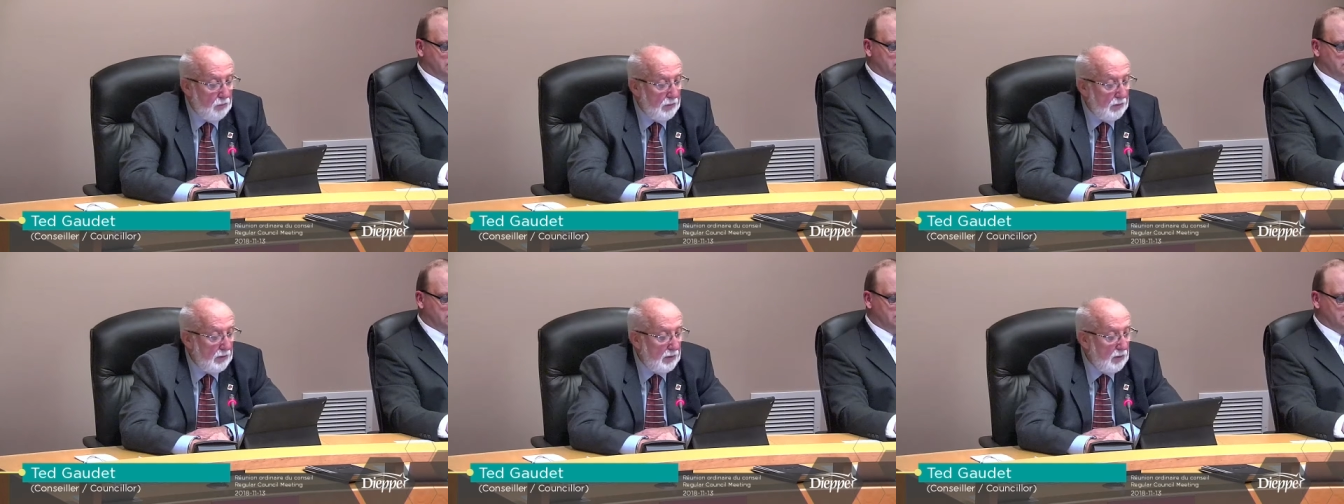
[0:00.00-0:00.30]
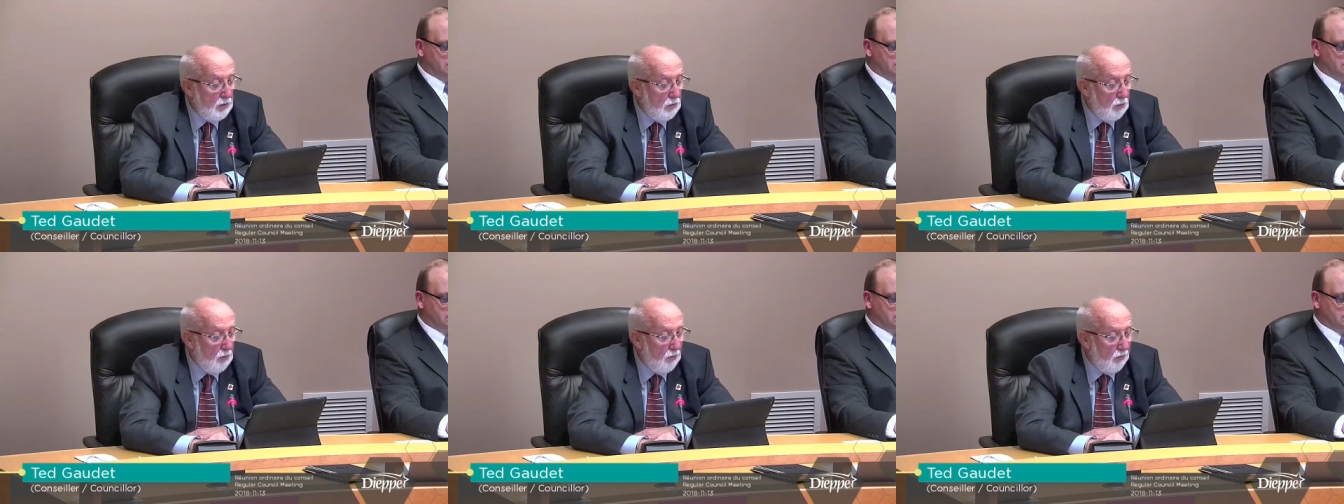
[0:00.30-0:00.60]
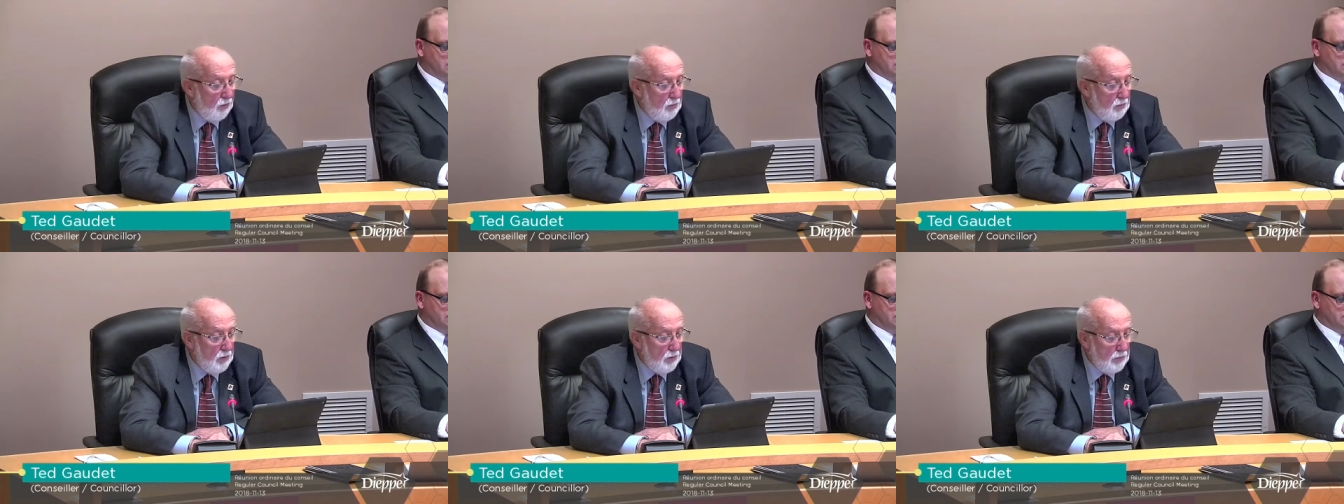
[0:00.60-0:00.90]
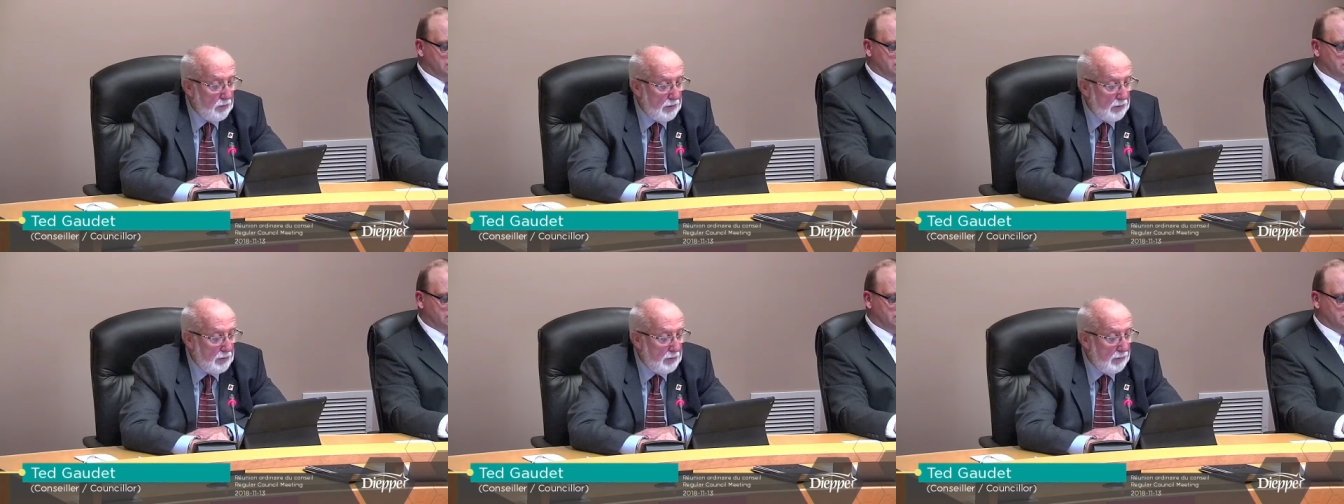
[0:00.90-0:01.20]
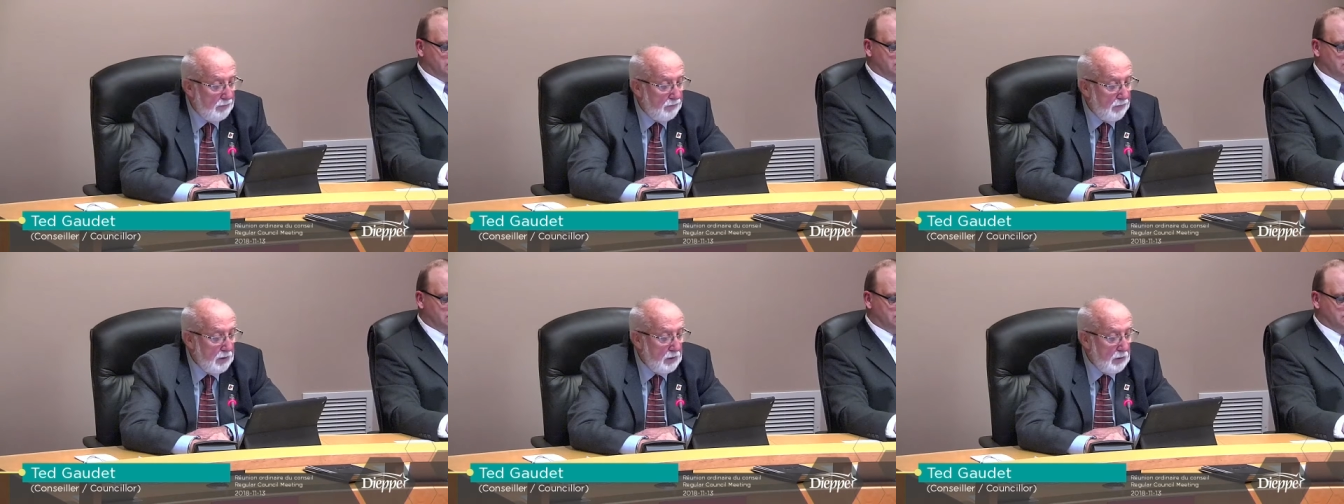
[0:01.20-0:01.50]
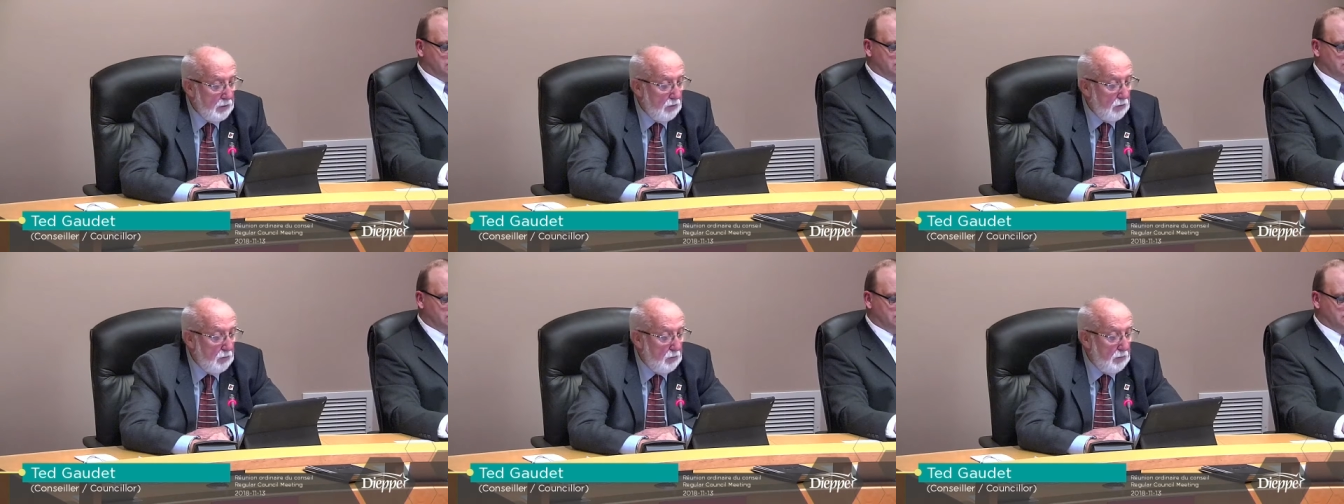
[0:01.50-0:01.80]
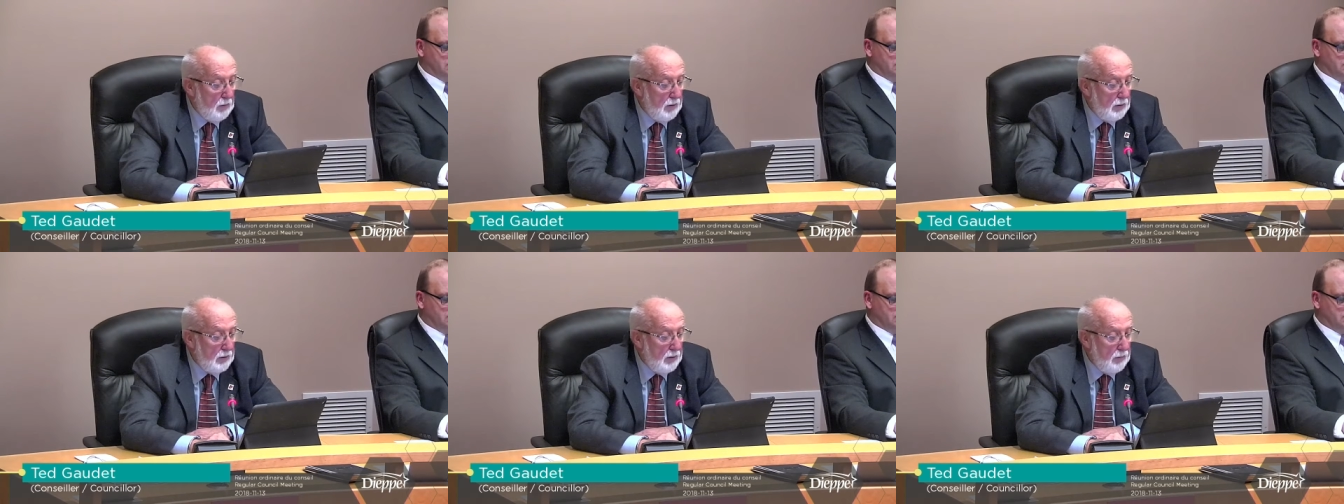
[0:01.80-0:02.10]
be completed pursuant
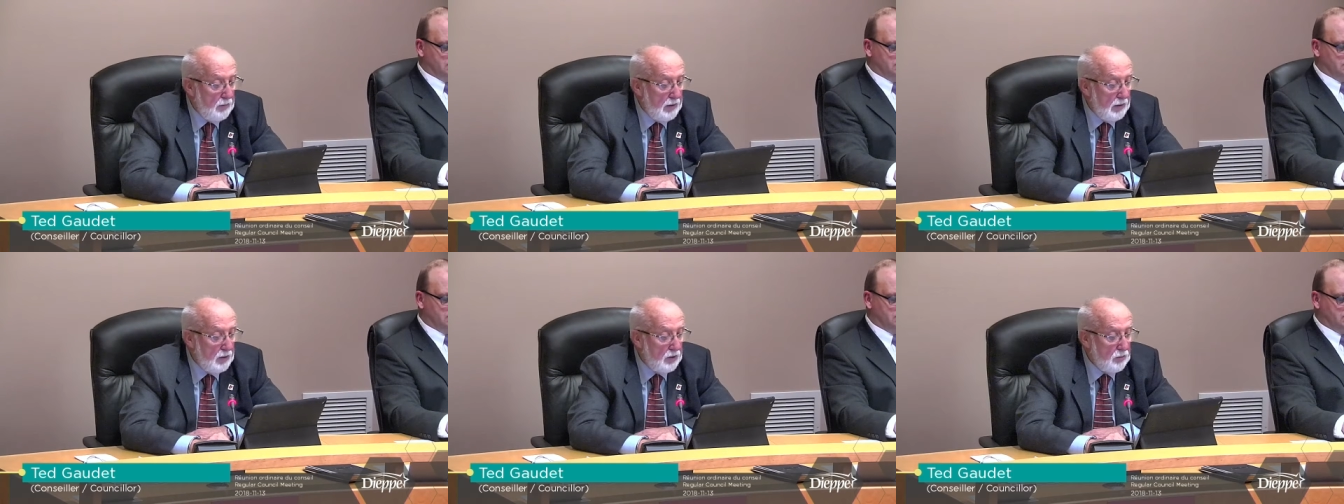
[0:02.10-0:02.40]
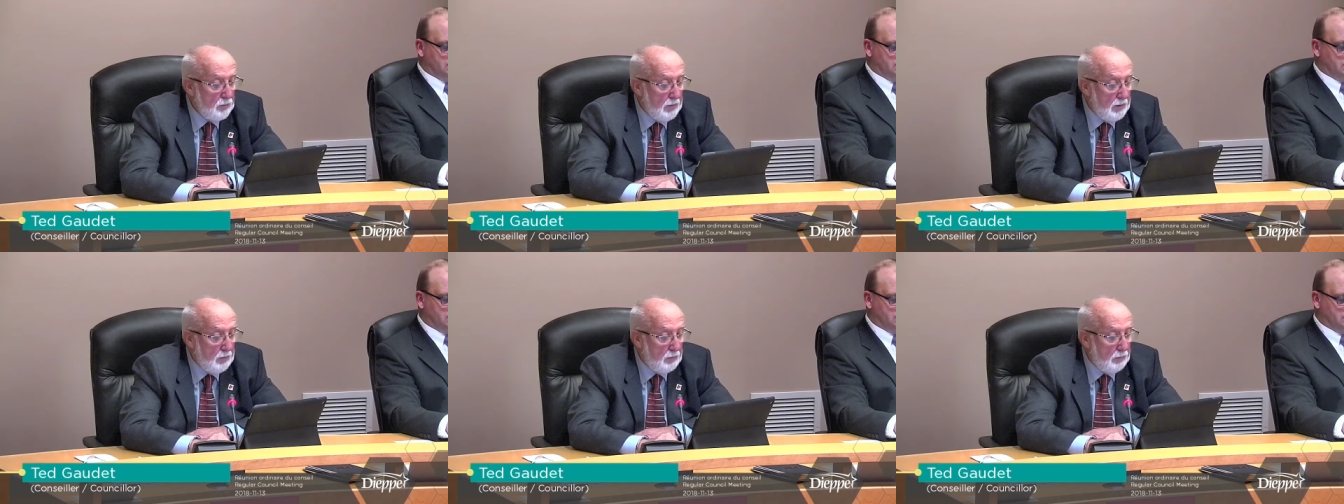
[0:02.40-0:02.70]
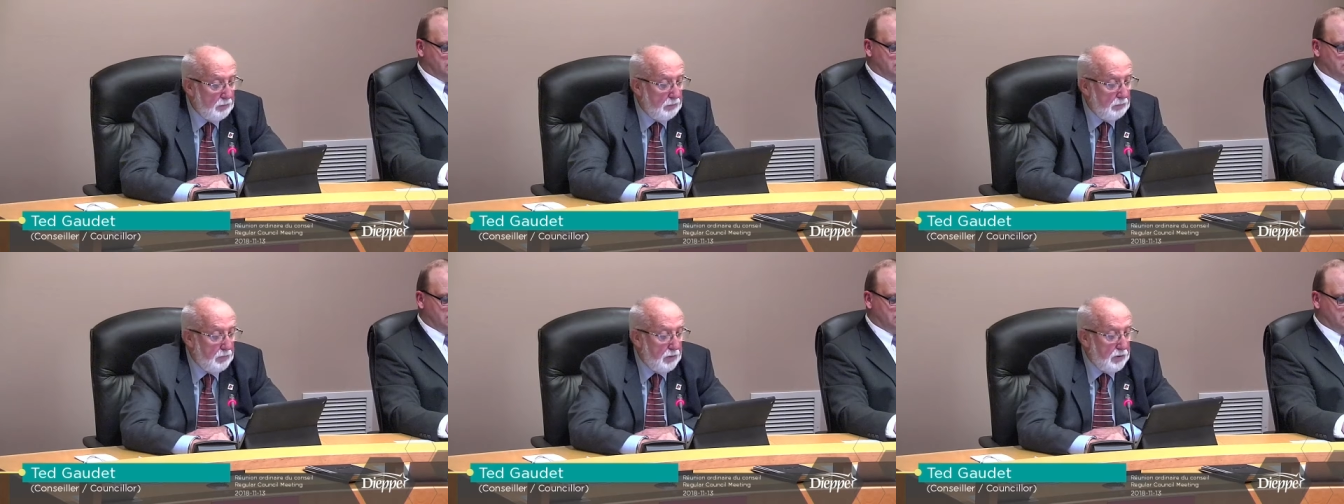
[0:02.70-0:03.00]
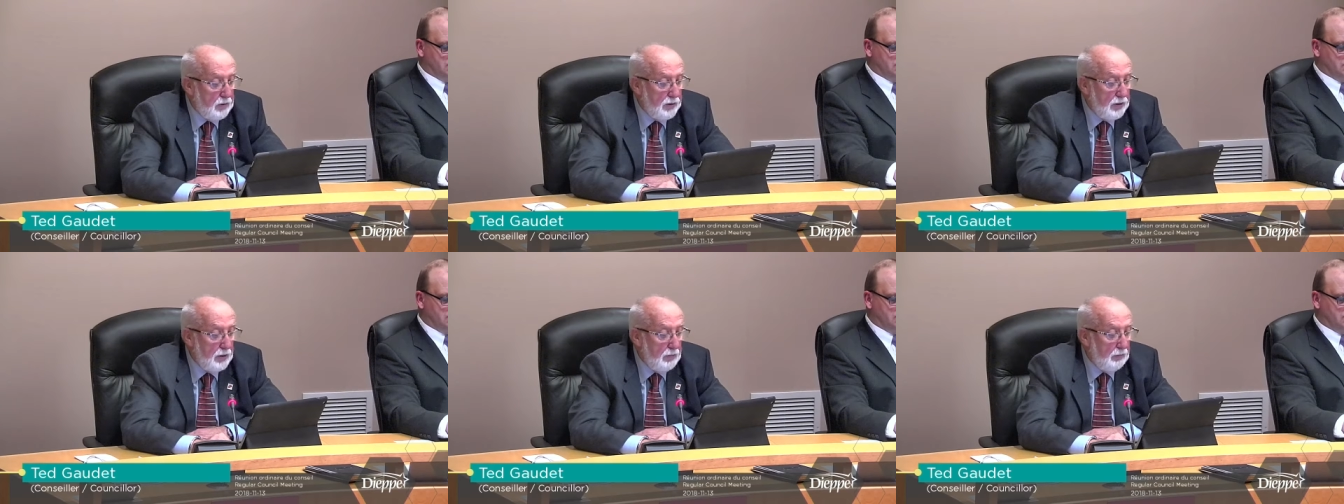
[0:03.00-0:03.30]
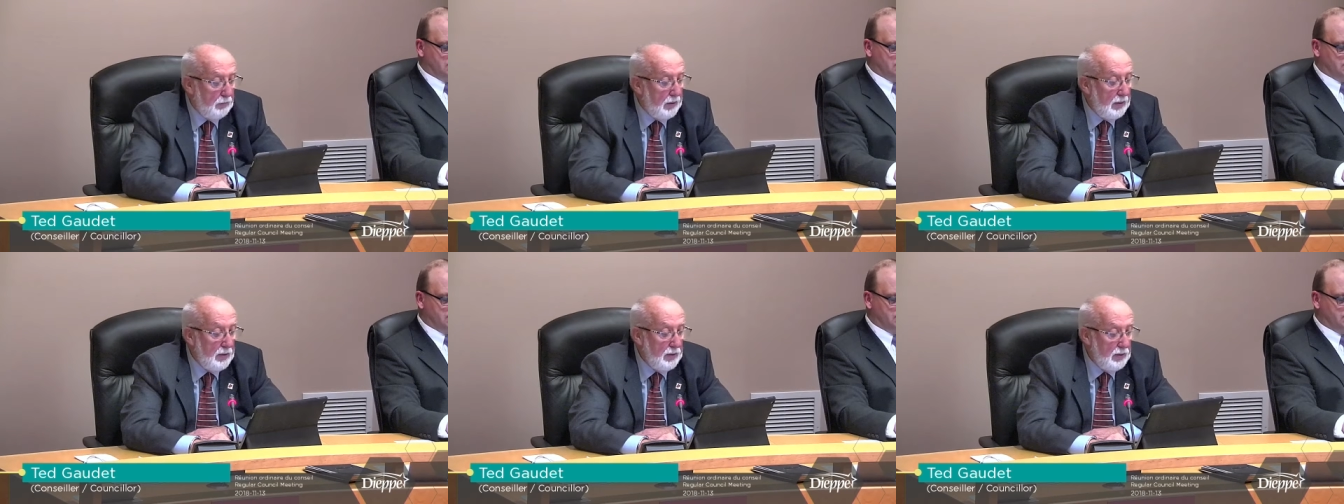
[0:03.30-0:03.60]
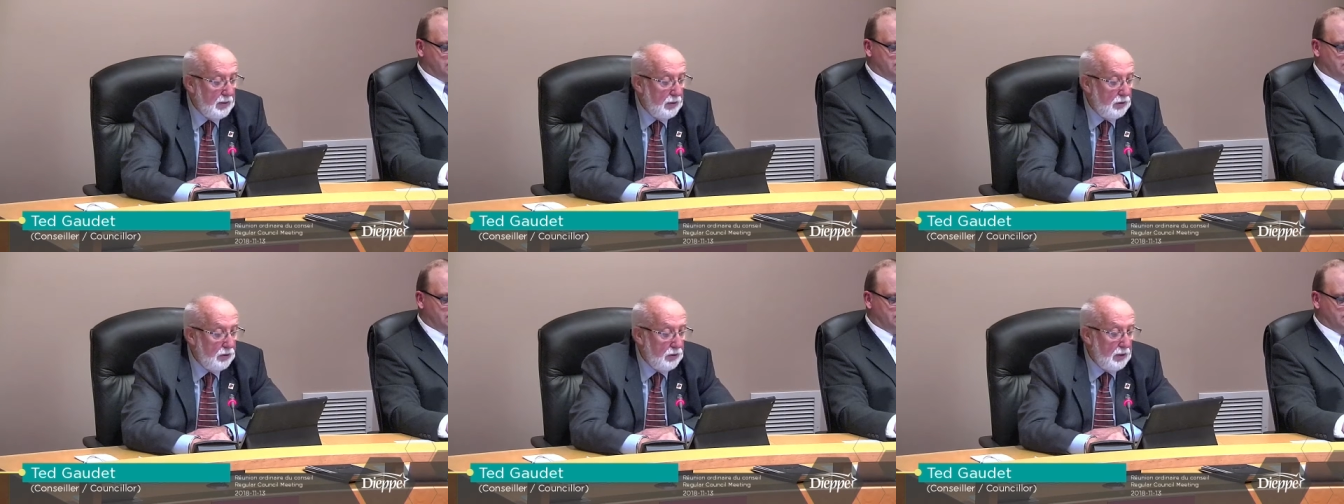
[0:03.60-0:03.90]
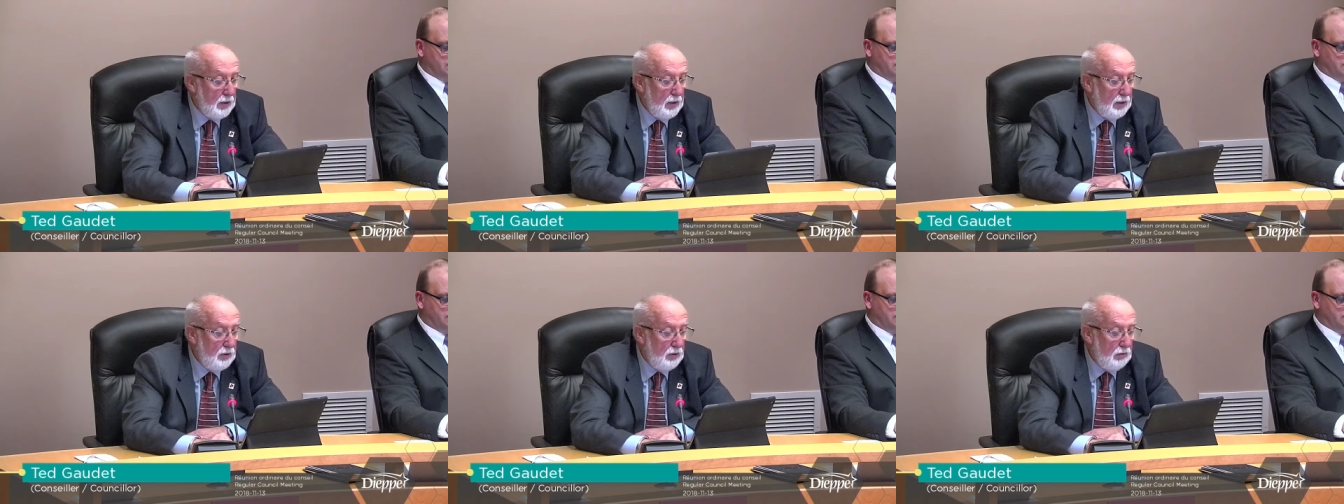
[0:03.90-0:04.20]
to the landscaping plan
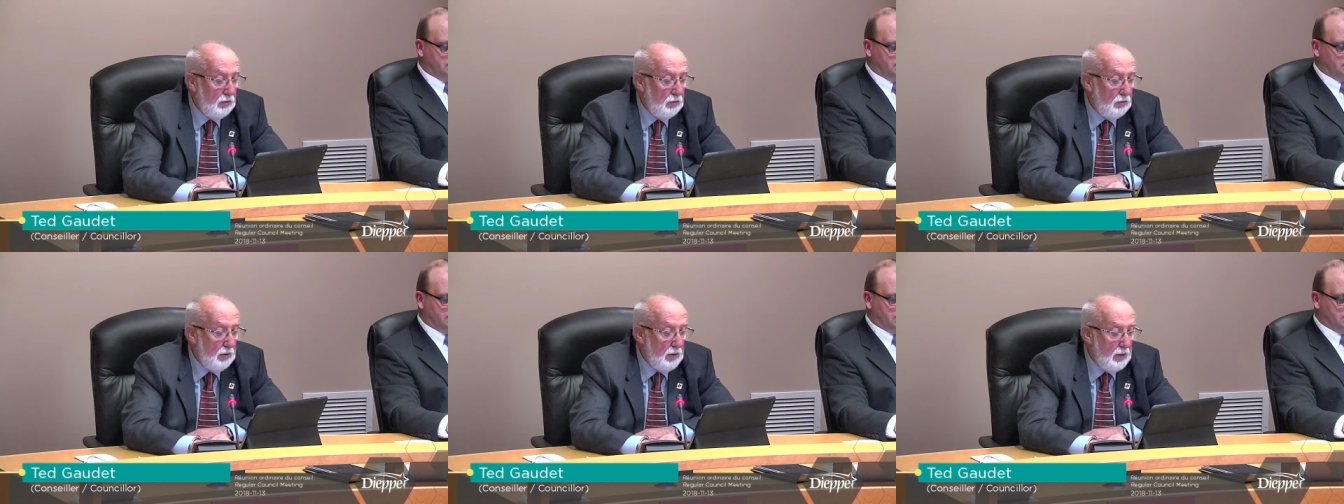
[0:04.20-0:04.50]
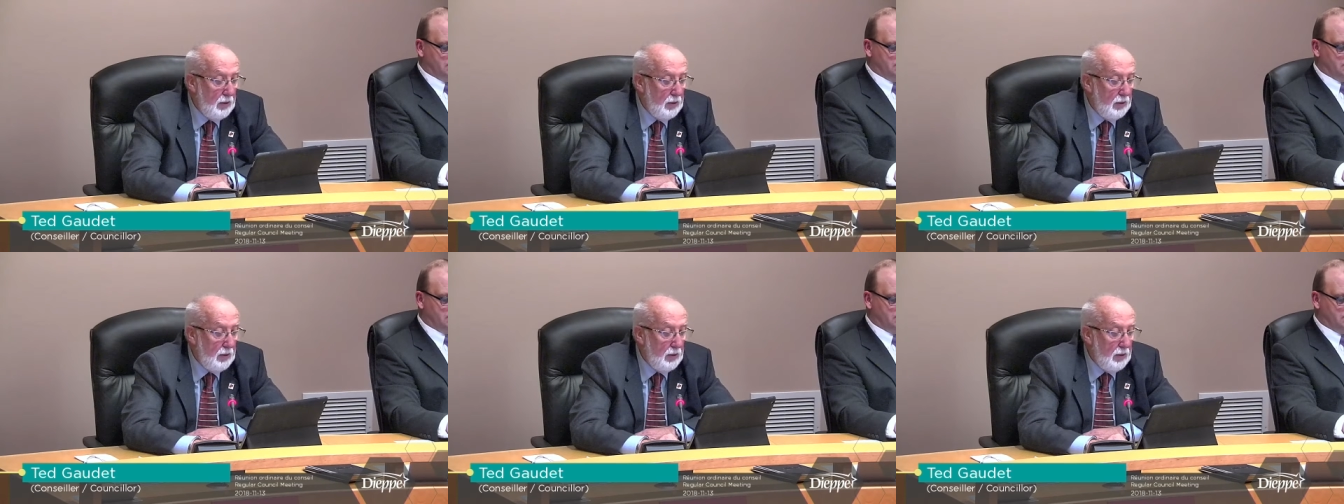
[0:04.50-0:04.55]
entitled